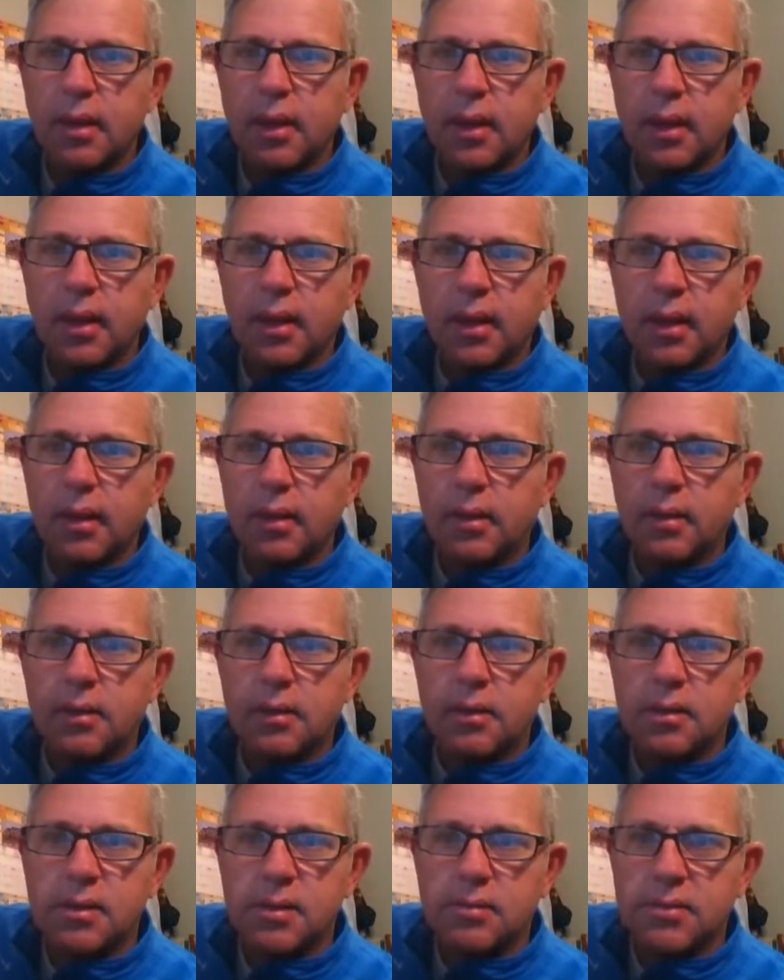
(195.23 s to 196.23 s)
And
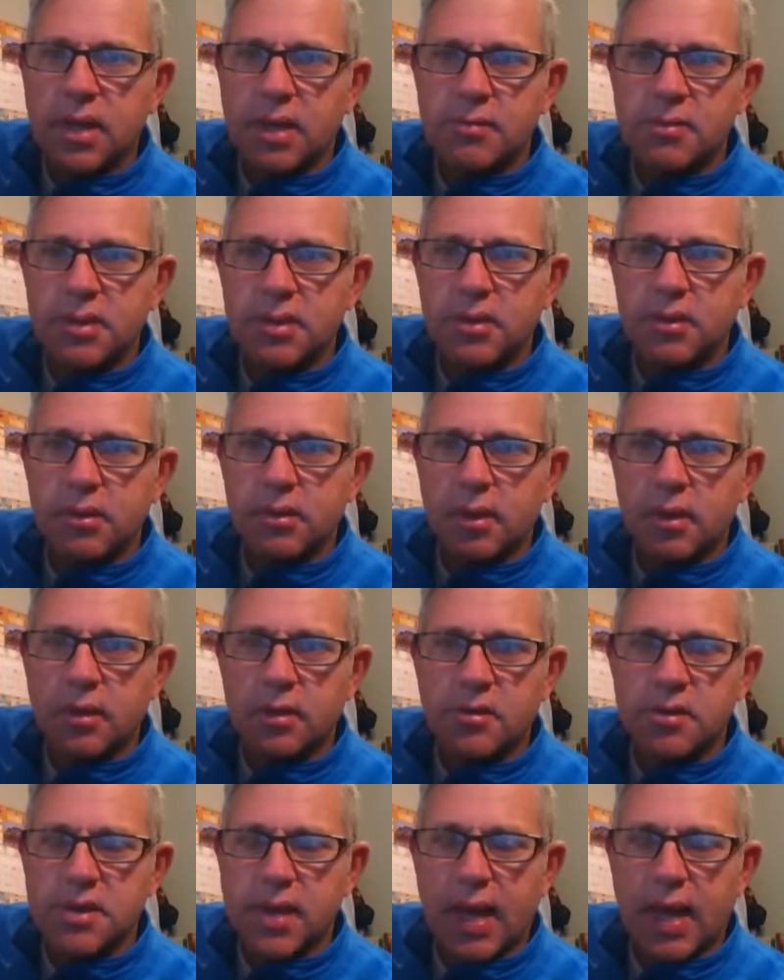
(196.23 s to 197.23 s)
sometimes
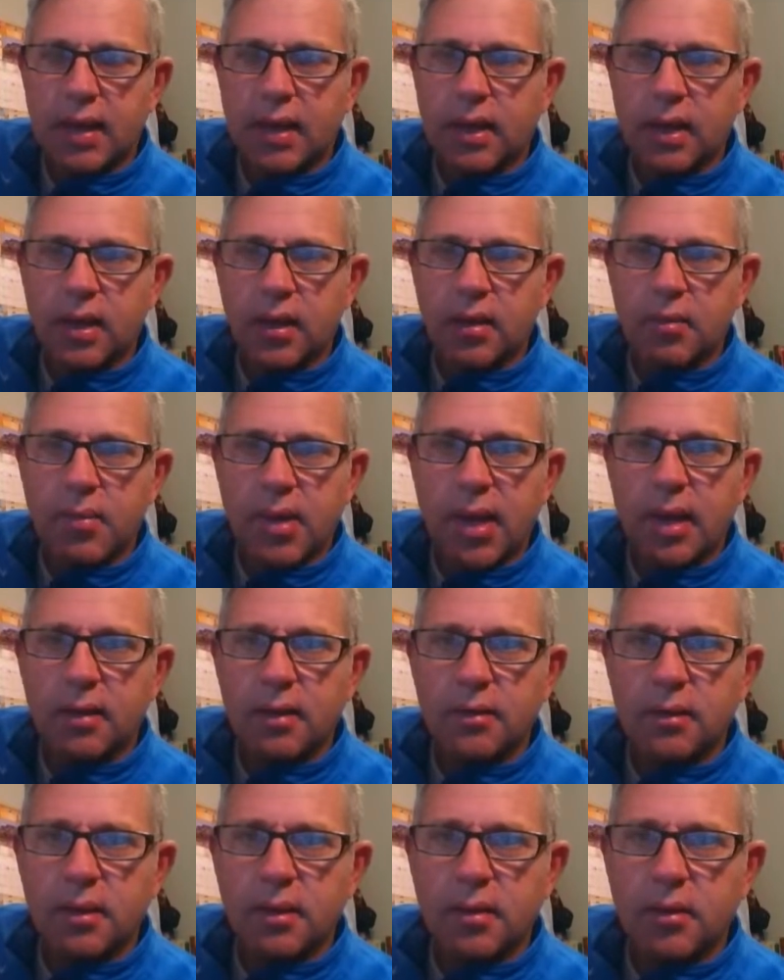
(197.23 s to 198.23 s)
they'll stack in
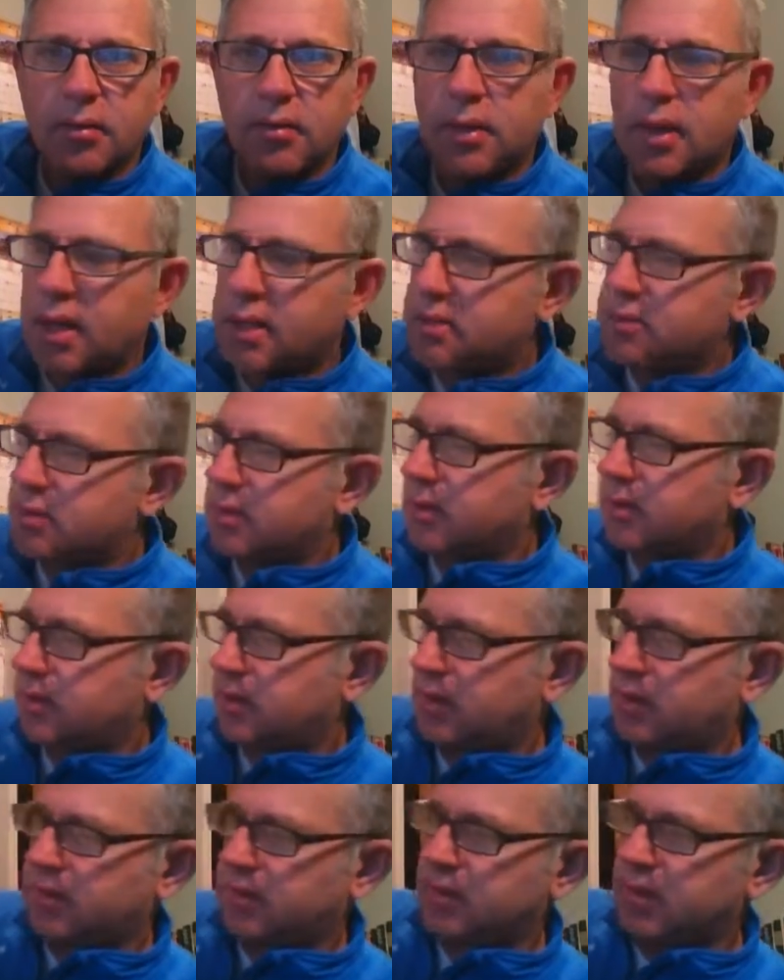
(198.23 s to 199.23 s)
about, an extra,
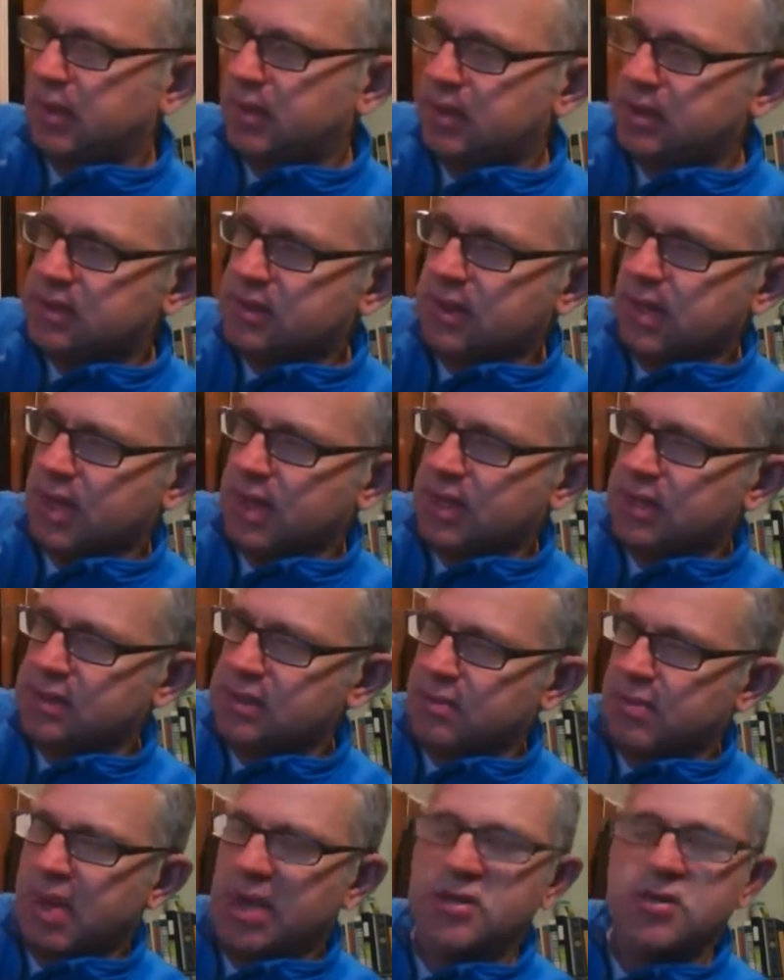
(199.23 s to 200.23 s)
in this
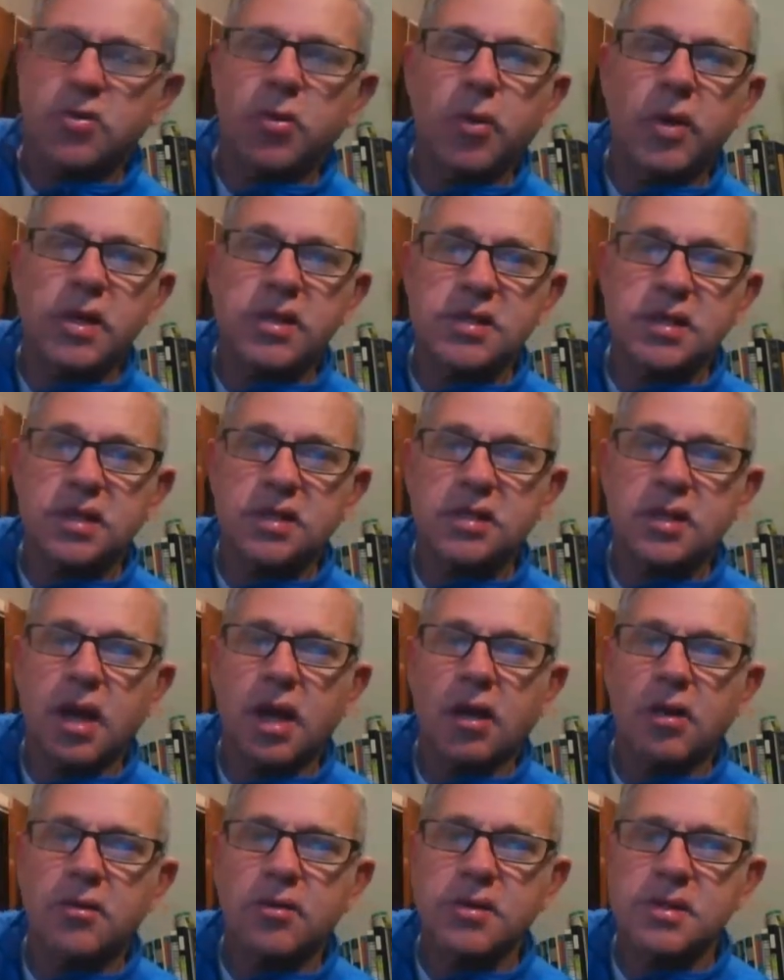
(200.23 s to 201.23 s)
case, about
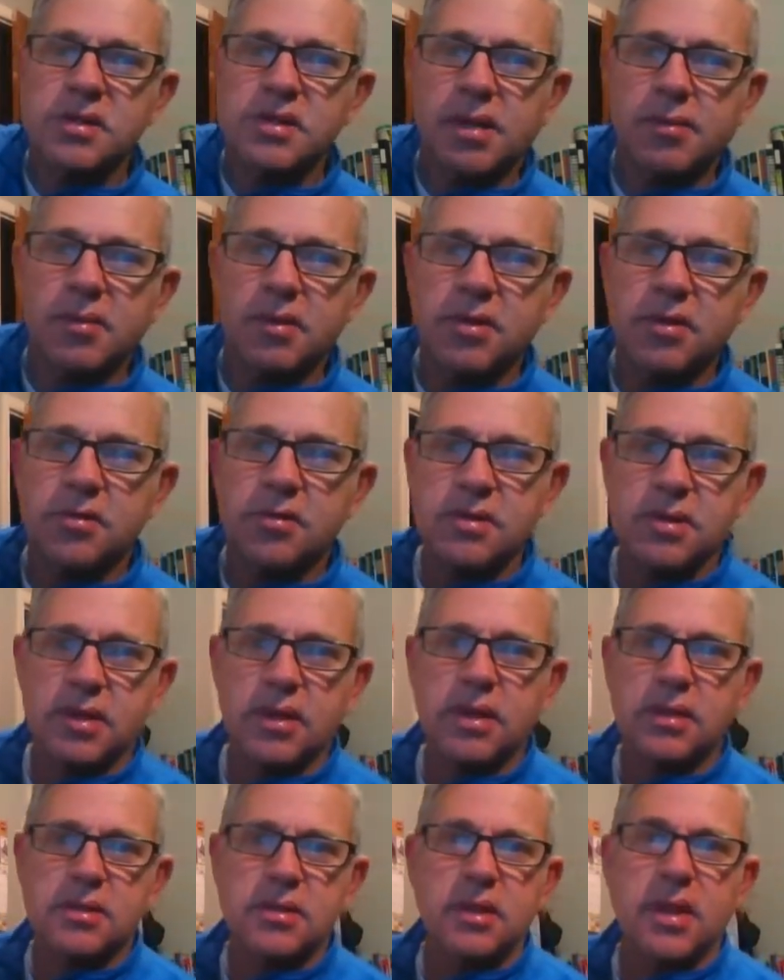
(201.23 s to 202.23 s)

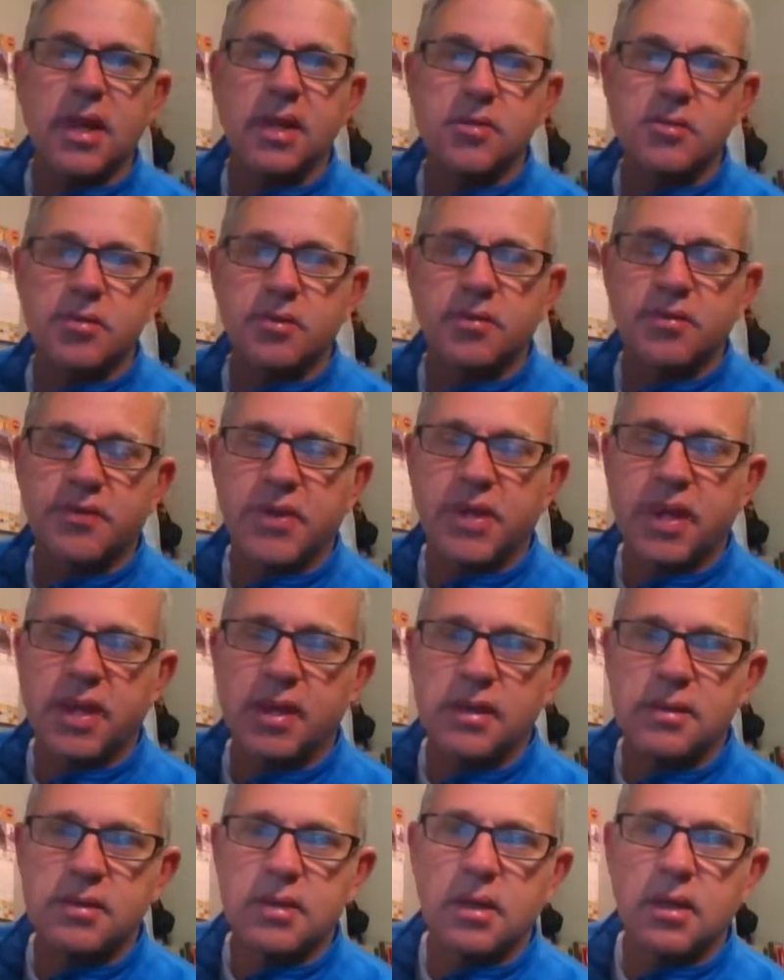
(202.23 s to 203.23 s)
$26.72 in extra
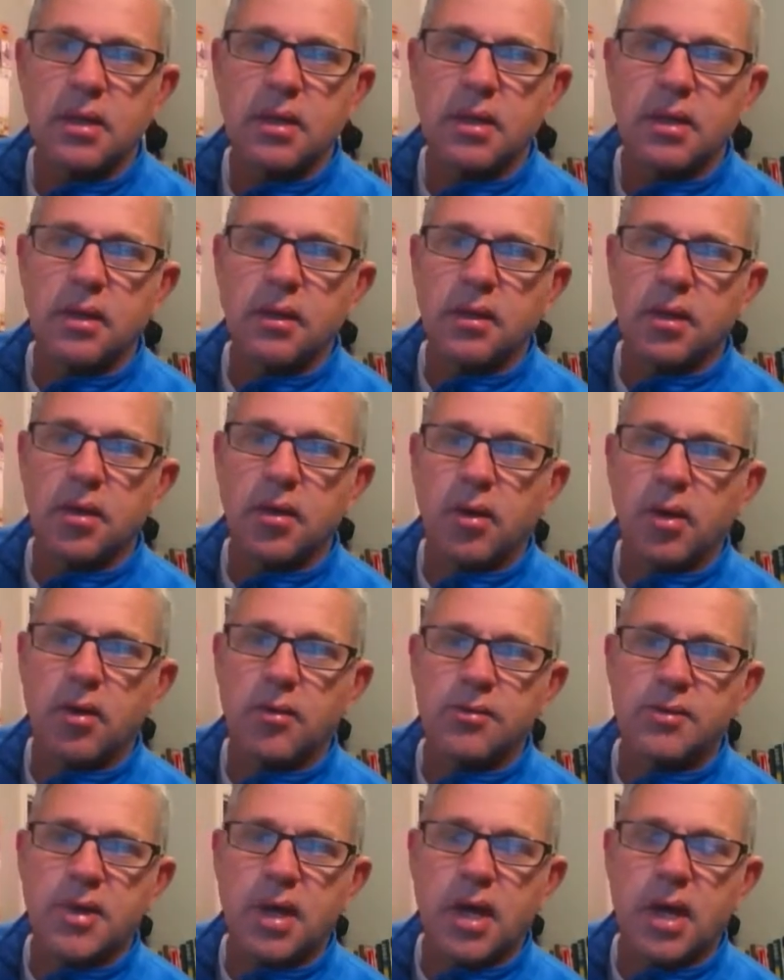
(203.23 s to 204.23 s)
fees,
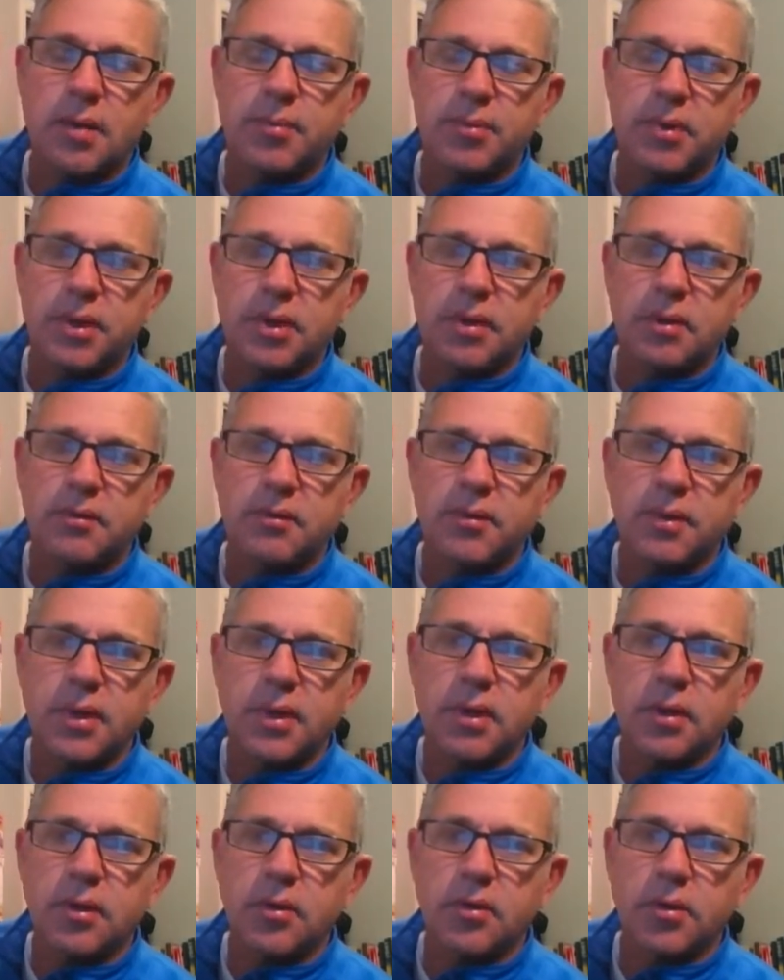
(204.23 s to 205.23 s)
on top of
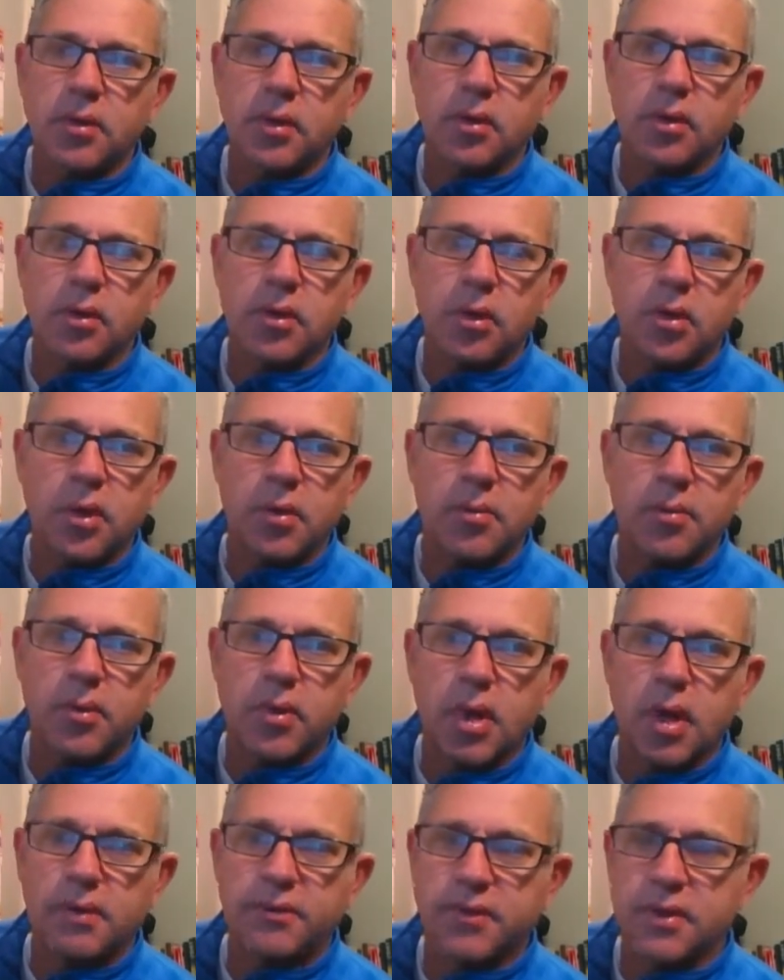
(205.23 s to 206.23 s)
their current
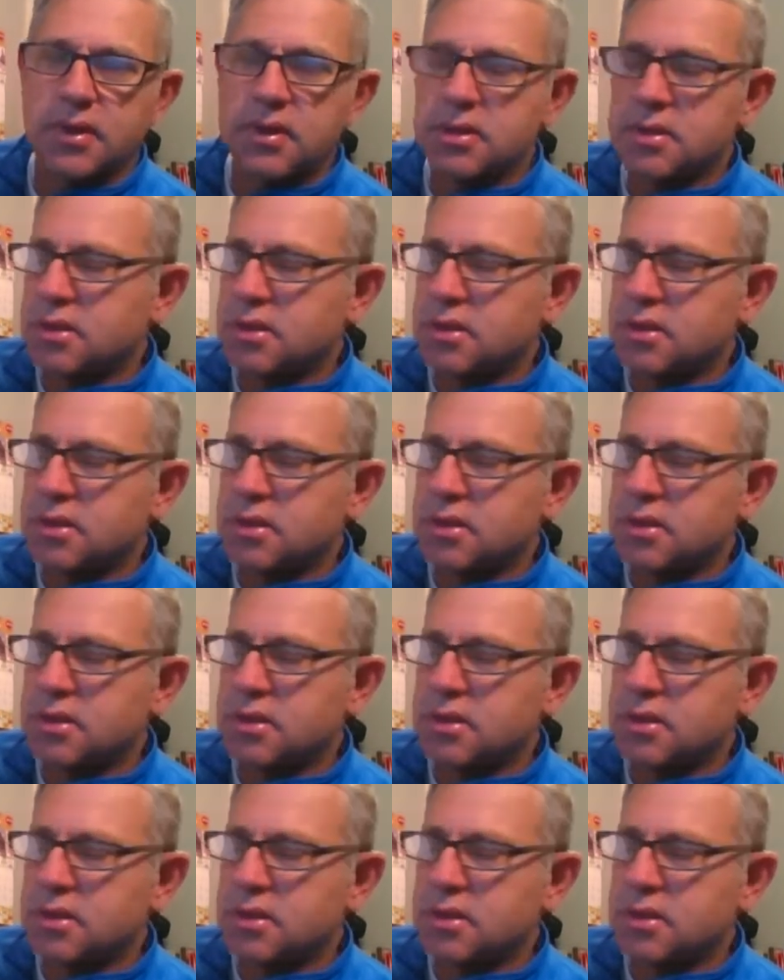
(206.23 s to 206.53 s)
profit.